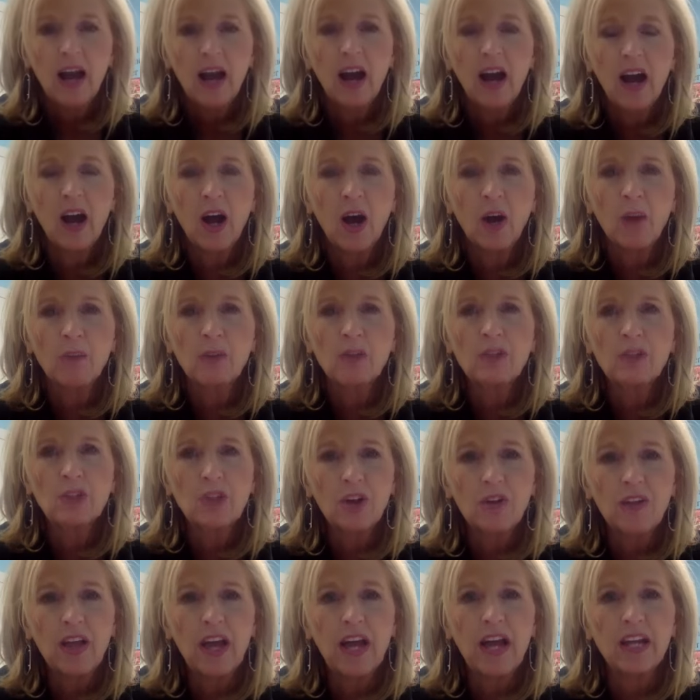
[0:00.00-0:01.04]

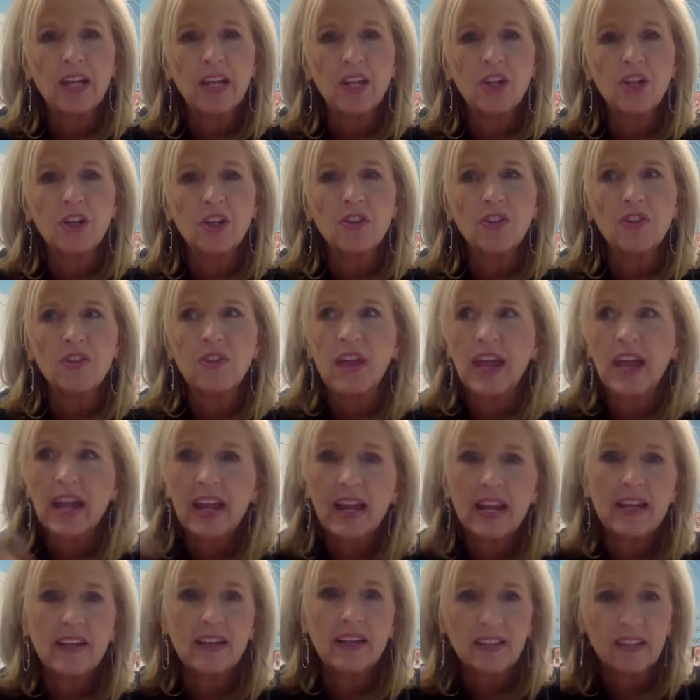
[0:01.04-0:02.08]
so that
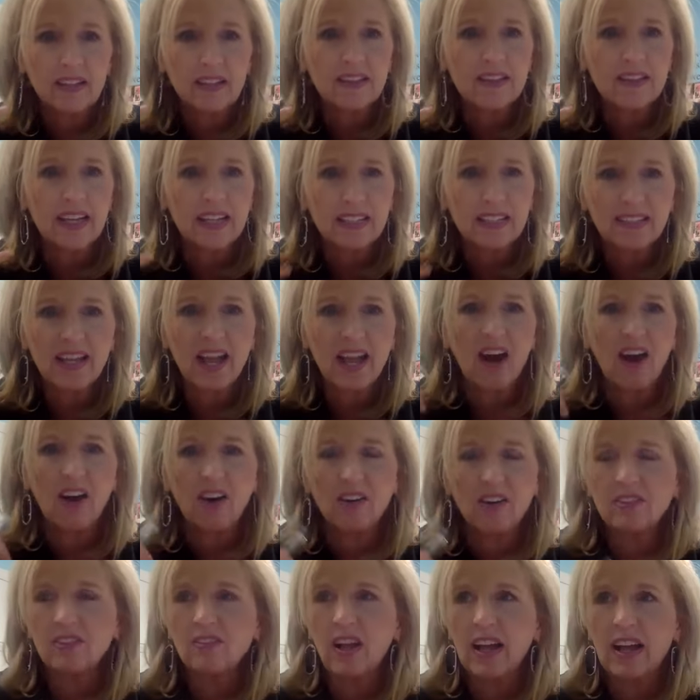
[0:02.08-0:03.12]
they
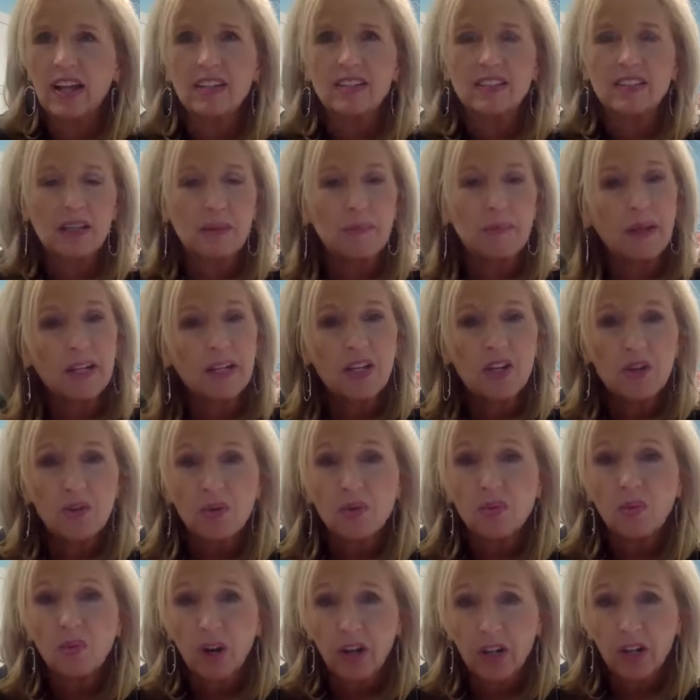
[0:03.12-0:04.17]
sound like somebody you
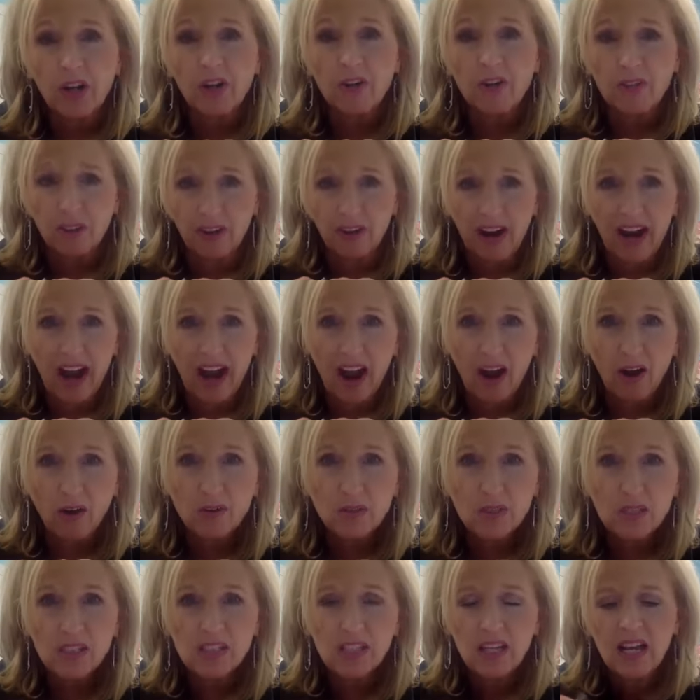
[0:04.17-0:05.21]
would want to go to their
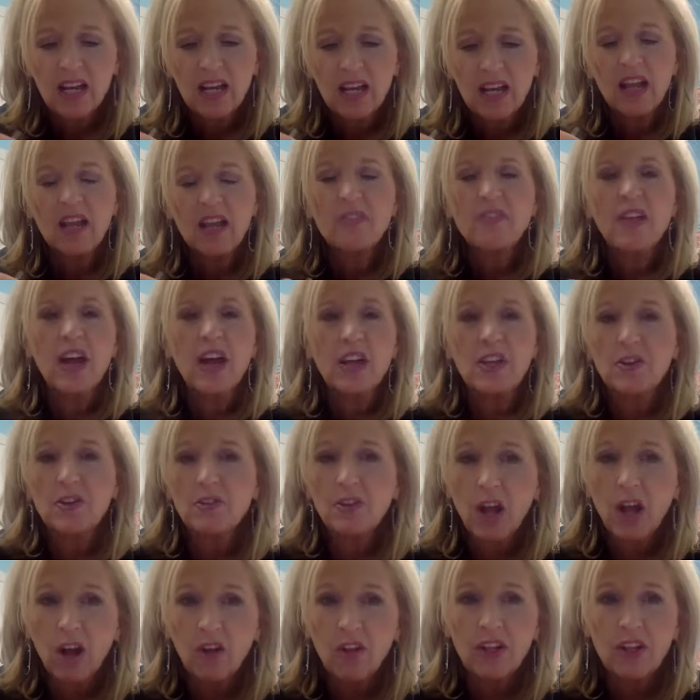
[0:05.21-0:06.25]
house, that you
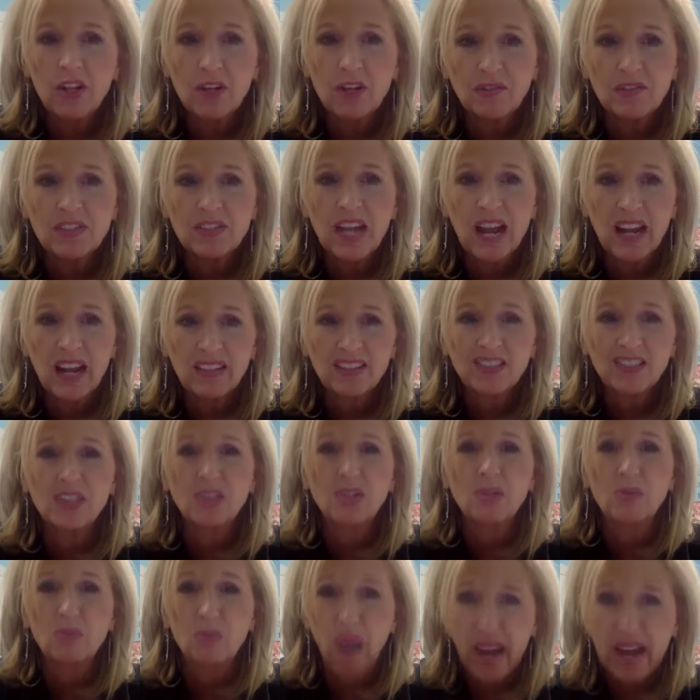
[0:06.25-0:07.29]
know that you've texted
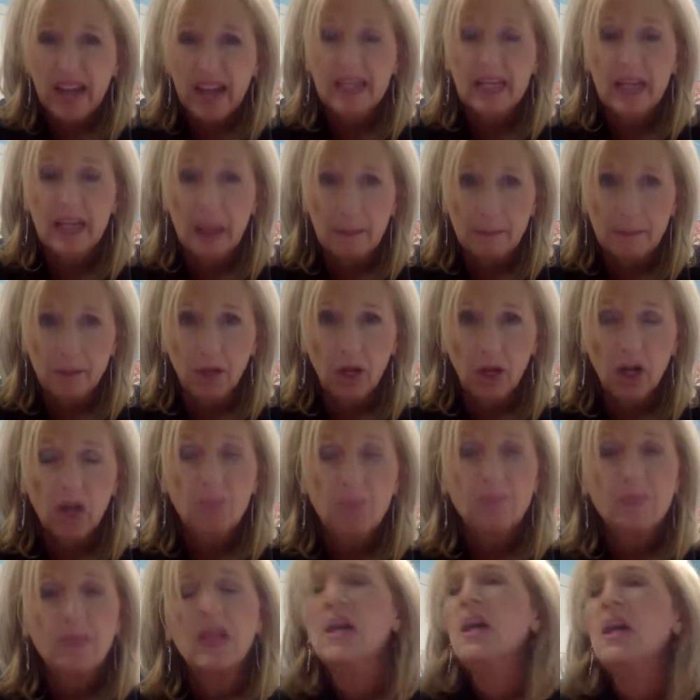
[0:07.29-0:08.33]
the right number,
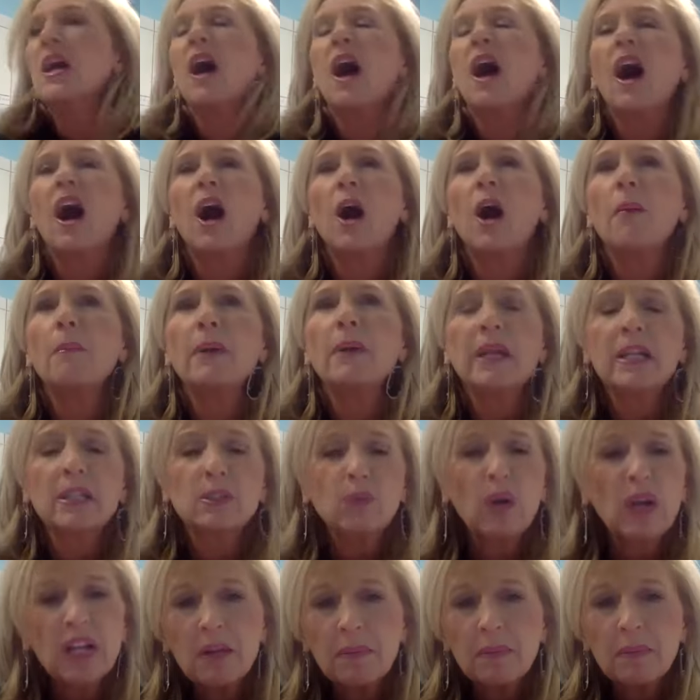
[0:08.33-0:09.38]
because
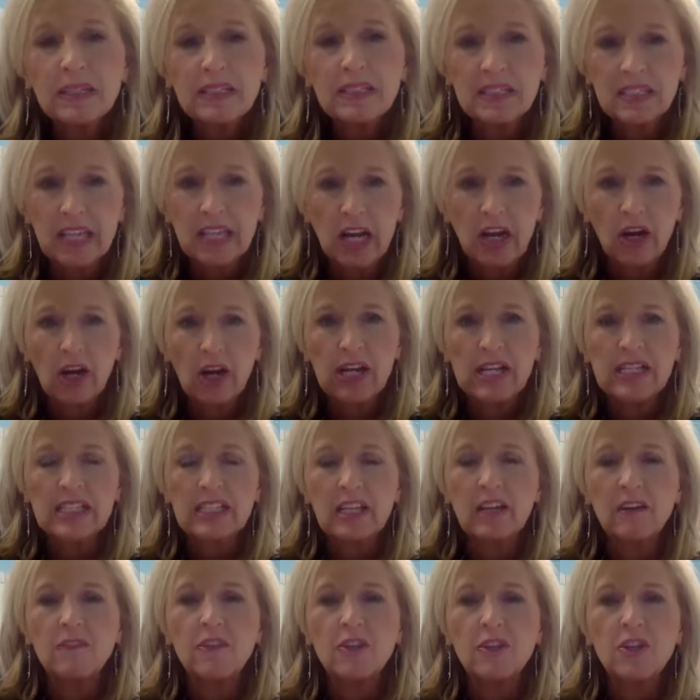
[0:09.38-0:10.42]
what could be scary is
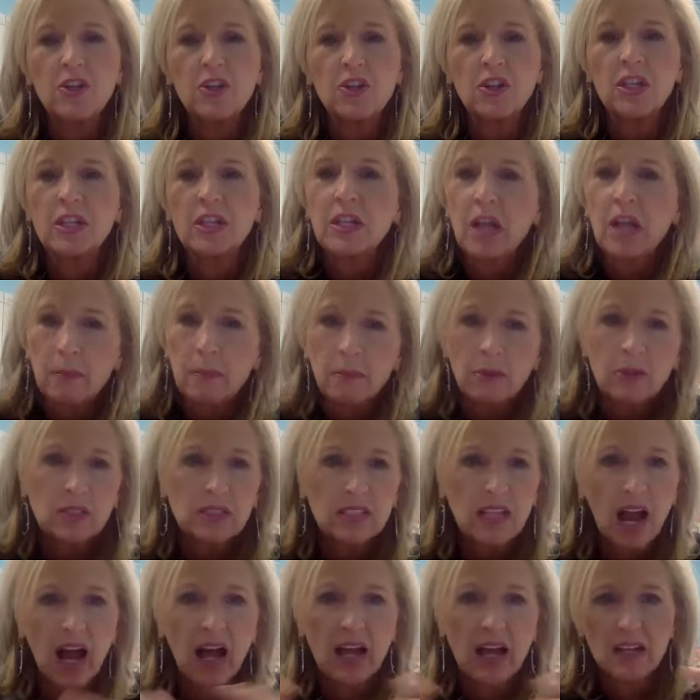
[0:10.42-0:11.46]
if the numbers
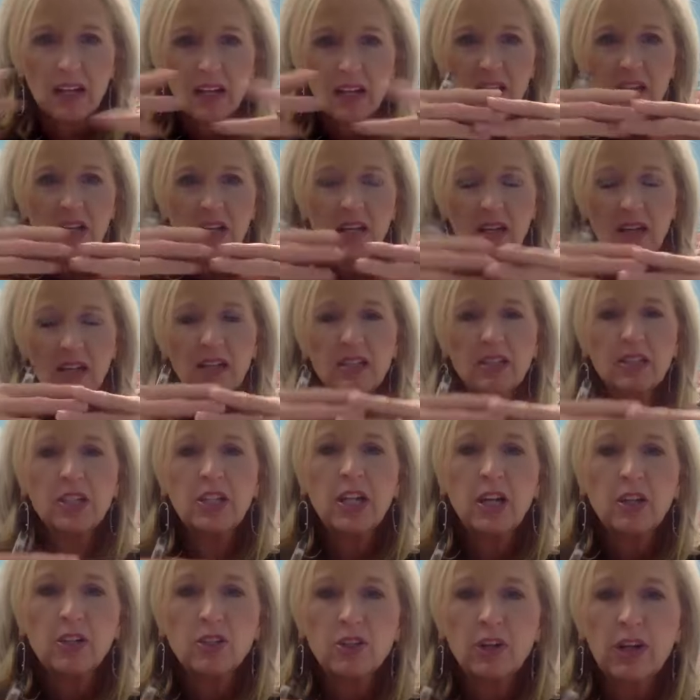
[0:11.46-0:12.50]
got,
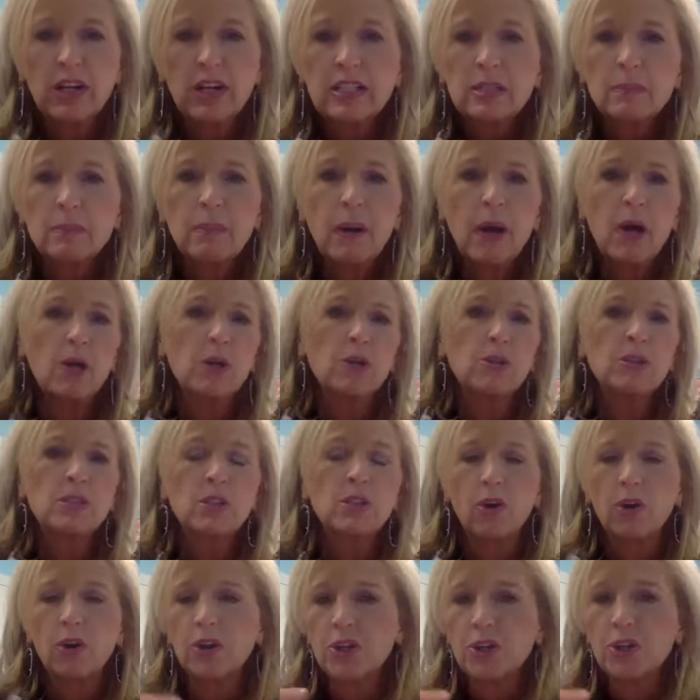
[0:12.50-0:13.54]
transposed
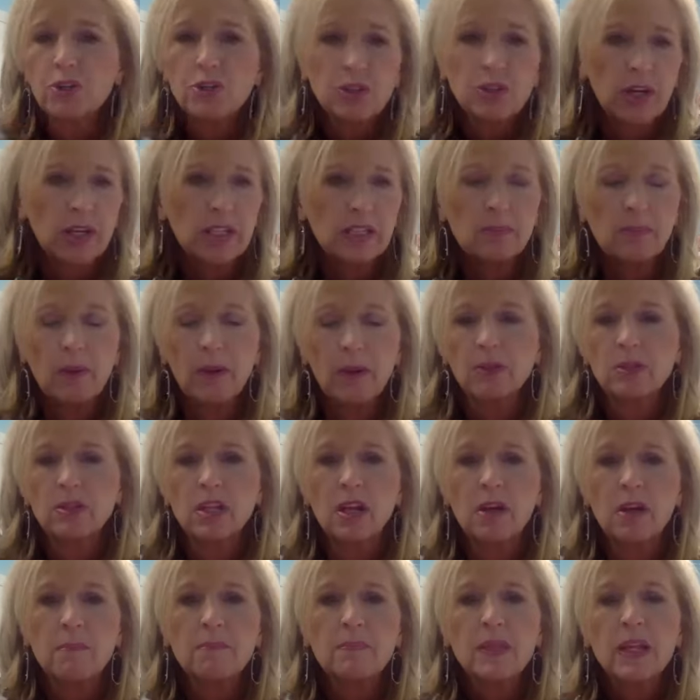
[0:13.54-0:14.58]
or you transposed
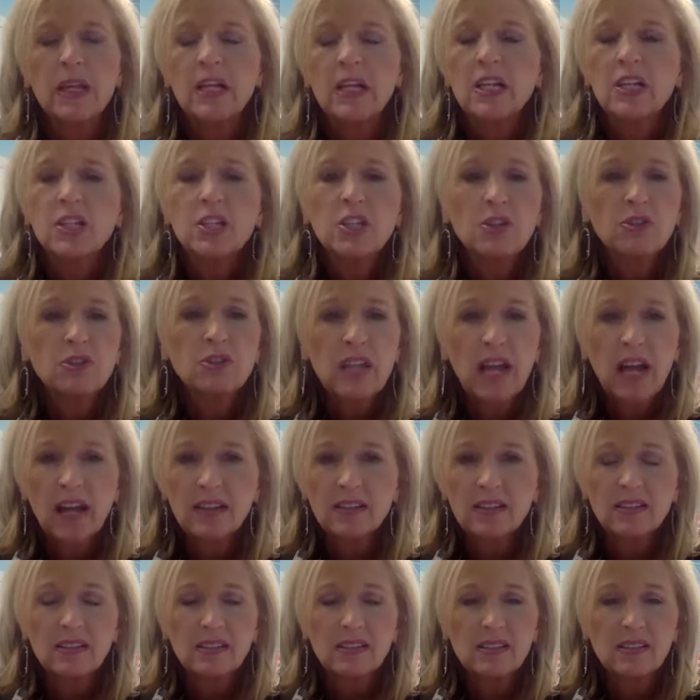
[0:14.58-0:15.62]
them, you
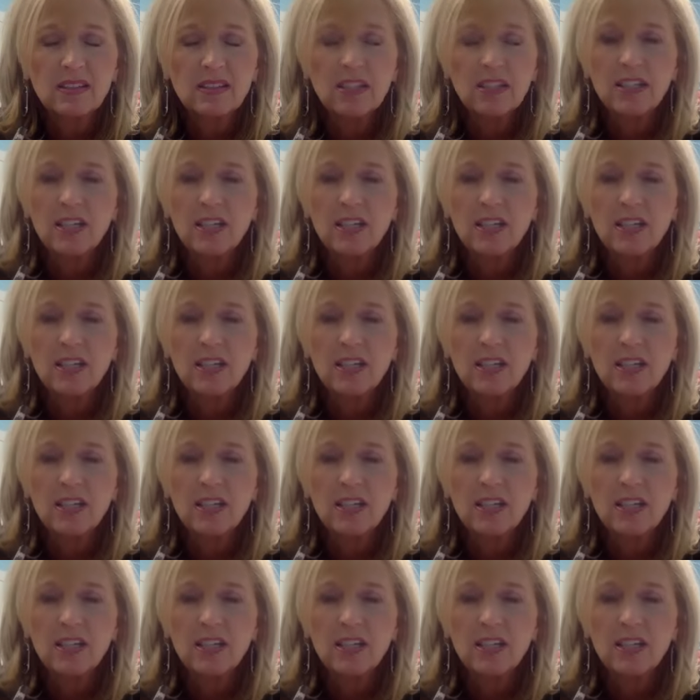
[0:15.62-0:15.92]
text,